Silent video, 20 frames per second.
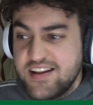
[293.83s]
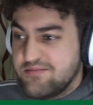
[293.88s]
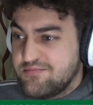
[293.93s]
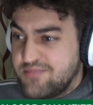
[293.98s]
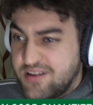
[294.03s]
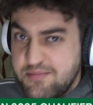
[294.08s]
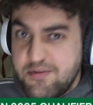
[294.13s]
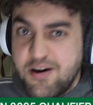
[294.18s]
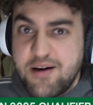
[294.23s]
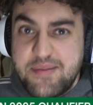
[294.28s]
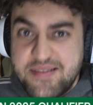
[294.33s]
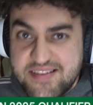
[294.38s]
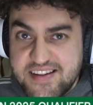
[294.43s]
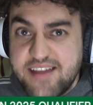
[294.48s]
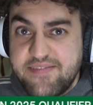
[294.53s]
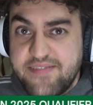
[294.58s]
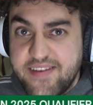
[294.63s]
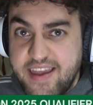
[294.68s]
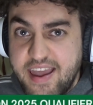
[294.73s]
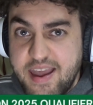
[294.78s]
But he might be
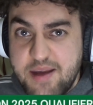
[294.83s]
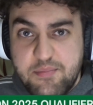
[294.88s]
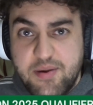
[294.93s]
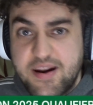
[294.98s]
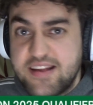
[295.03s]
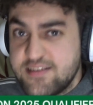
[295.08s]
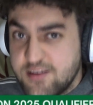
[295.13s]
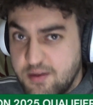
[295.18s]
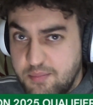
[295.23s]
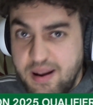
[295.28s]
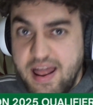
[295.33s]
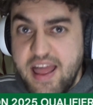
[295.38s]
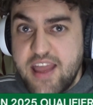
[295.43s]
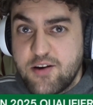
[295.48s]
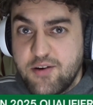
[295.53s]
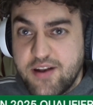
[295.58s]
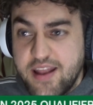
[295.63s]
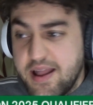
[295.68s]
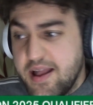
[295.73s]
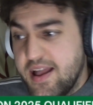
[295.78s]
sniffing it, but he's not
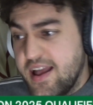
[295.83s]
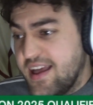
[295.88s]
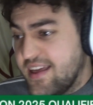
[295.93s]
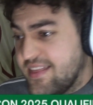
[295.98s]
playing on it.